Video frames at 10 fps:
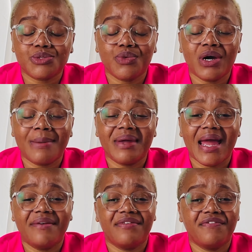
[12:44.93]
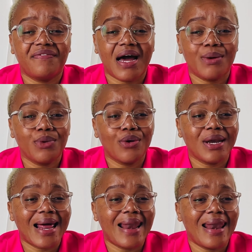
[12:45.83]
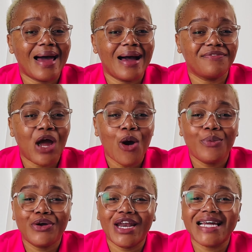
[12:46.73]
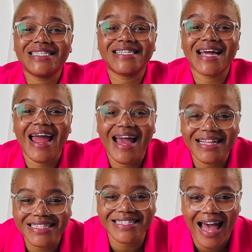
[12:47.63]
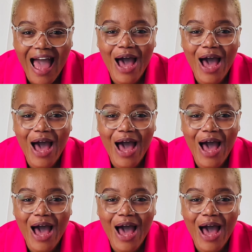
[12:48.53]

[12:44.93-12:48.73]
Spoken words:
We're gonna be having fun, we're gonna laugh, we're gonna dance,